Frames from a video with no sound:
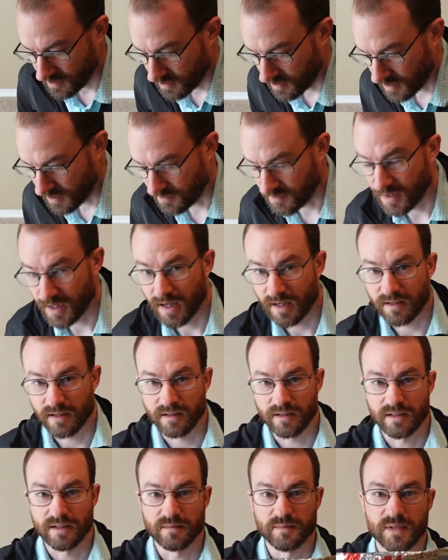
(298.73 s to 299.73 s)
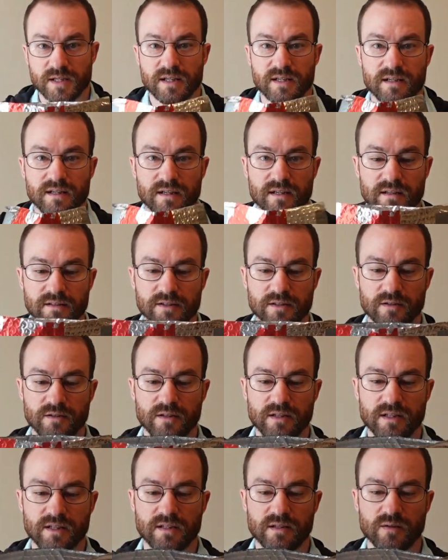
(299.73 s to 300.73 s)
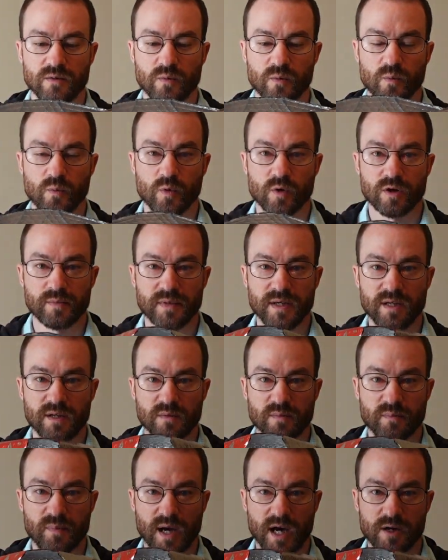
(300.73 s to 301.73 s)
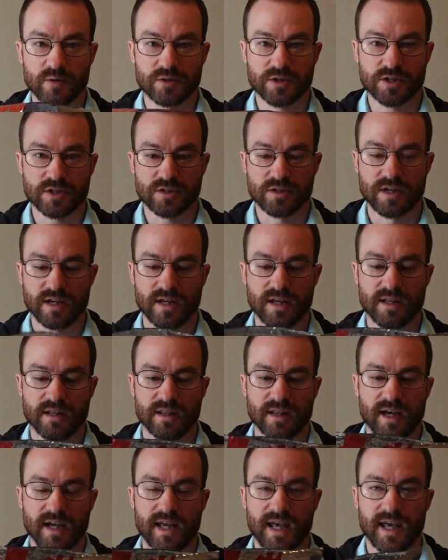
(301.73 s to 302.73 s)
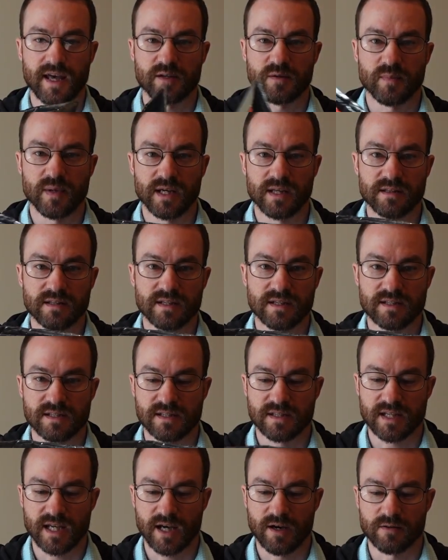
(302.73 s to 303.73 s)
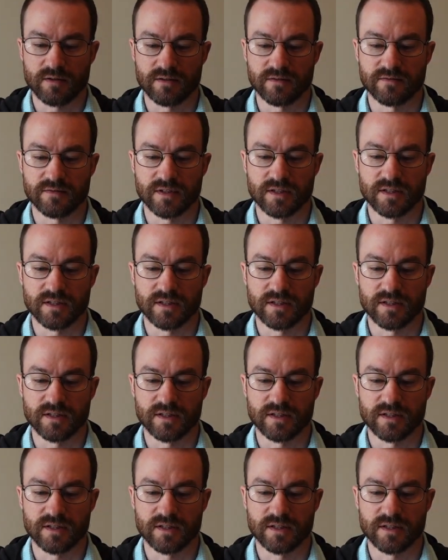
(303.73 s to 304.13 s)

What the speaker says: I've got a little warming pouch. I handmade this out of